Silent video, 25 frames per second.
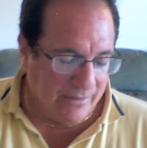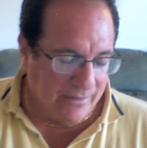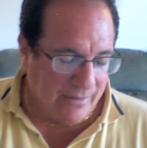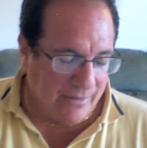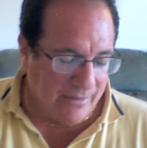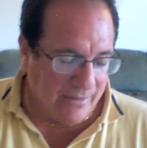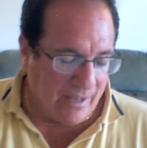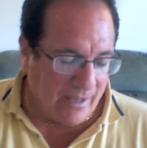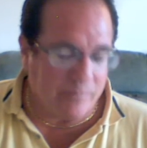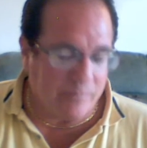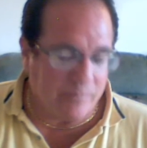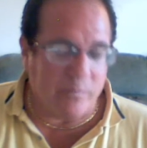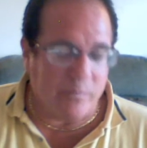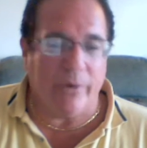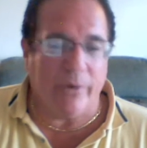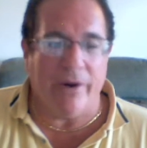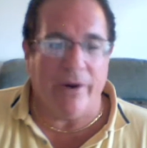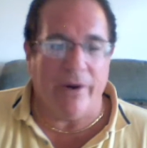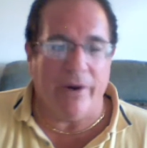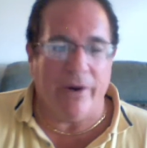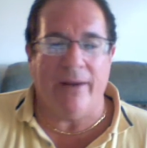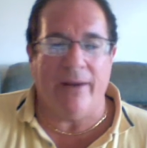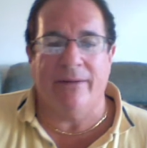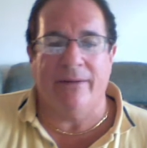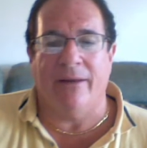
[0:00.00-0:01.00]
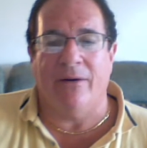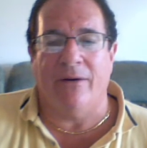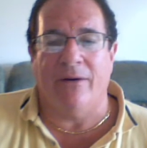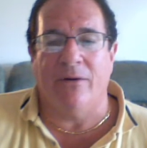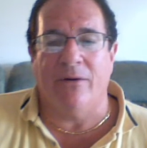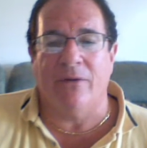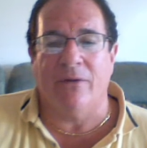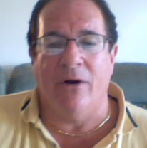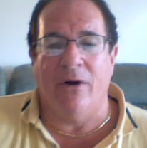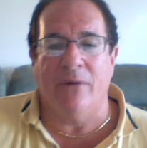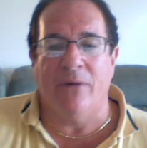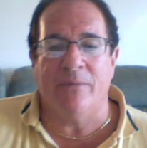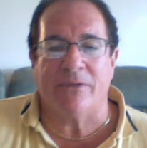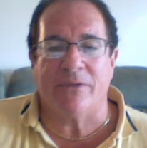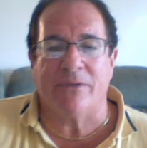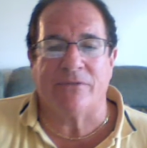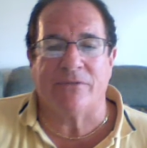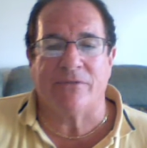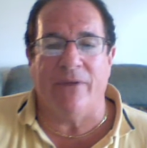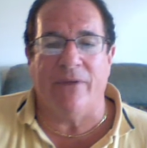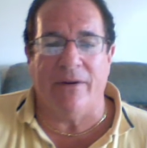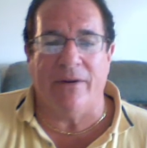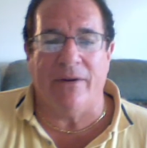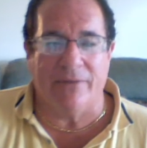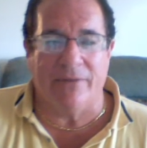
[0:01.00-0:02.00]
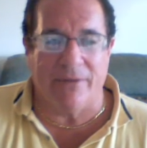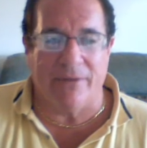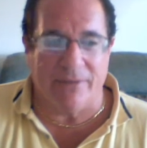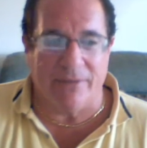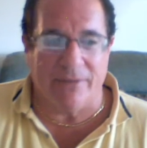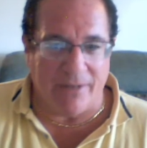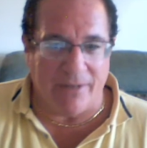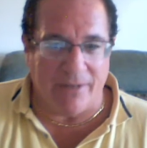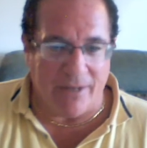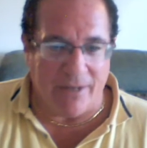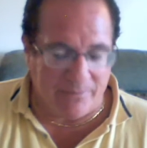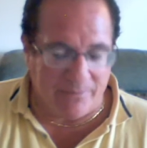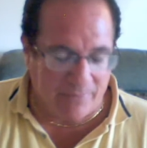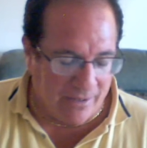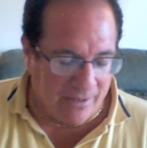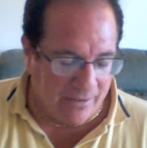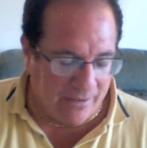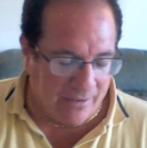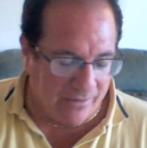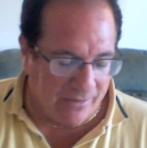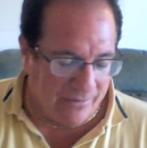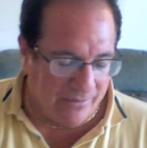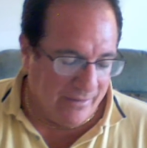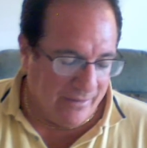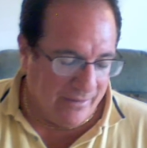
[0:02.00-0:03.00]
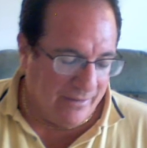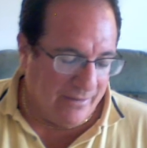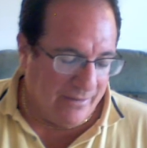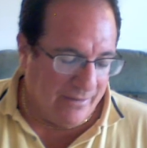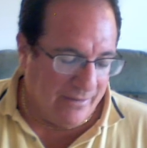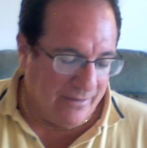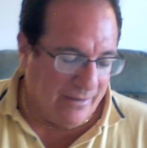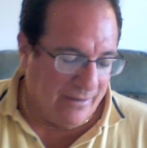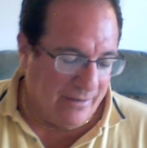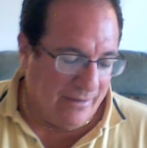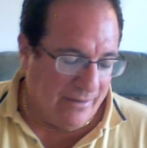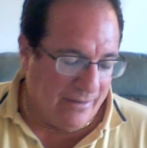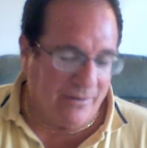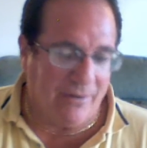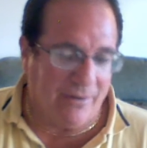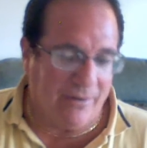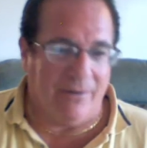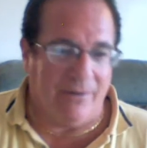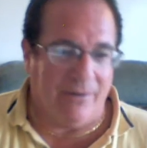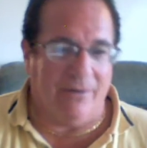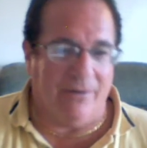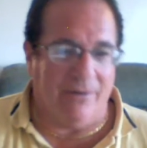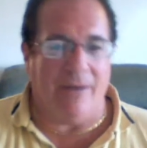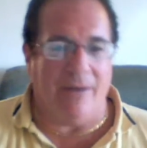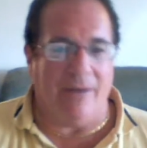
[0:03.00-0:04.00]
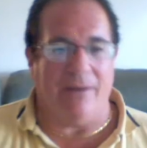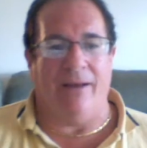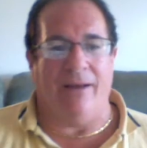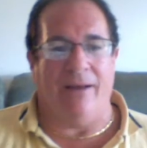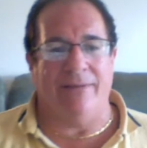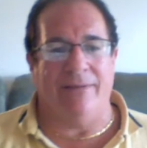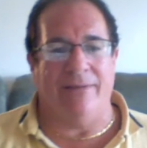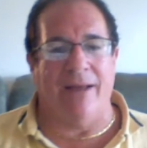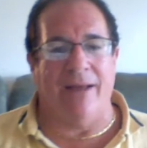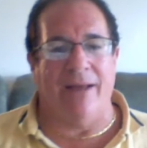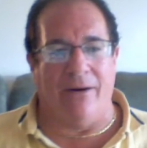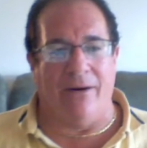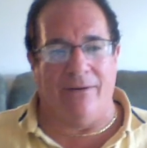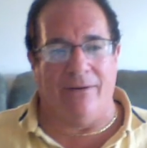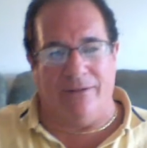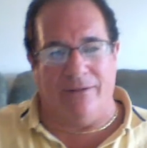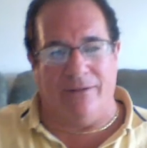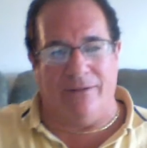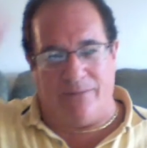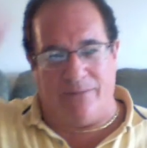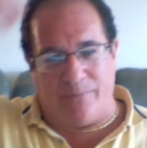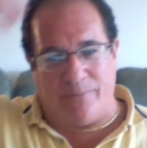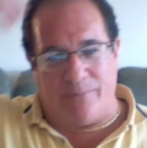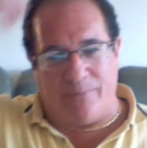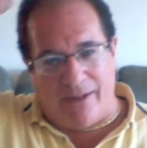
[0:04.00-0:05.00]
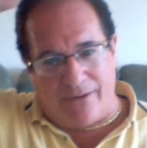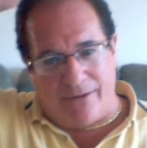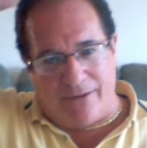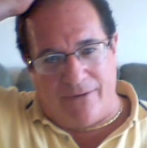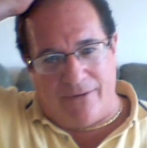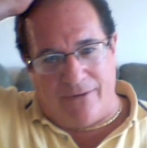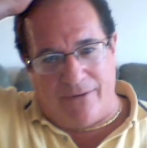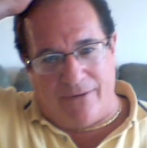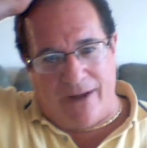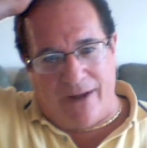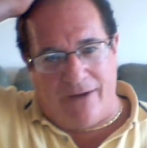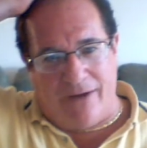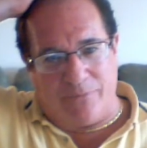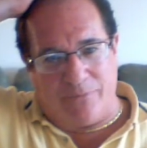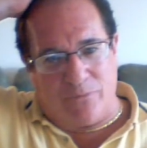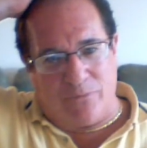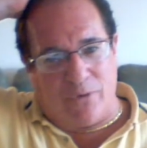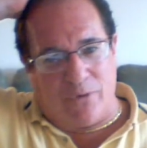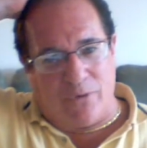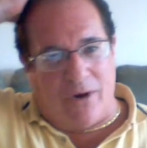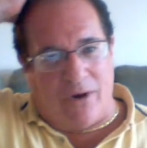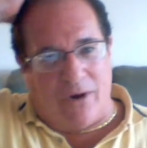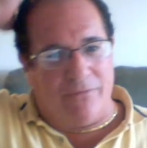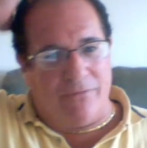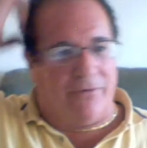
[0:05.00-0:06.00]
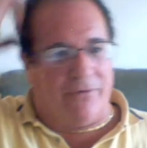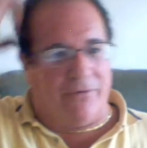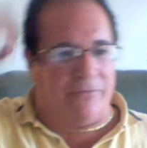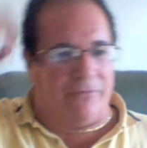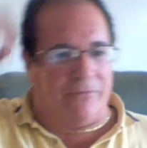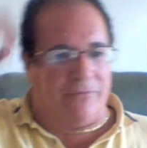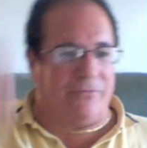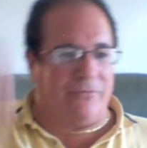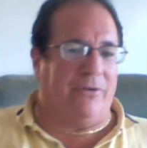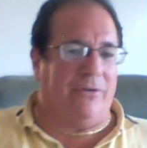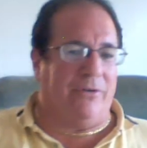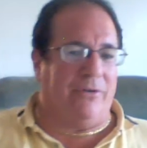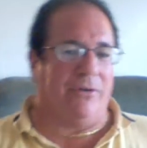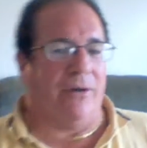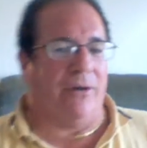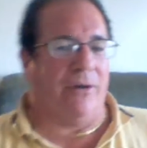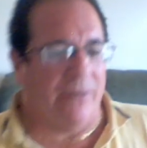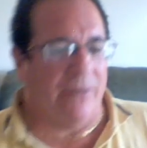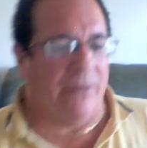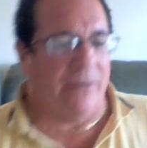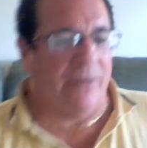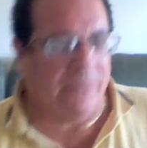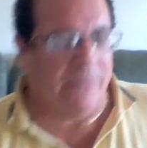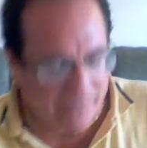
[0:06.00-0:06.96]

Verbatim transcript: I'm praying that Oklahoma's favored in the game now, although I, I doubt it'll probably go down from 12 to a field goal.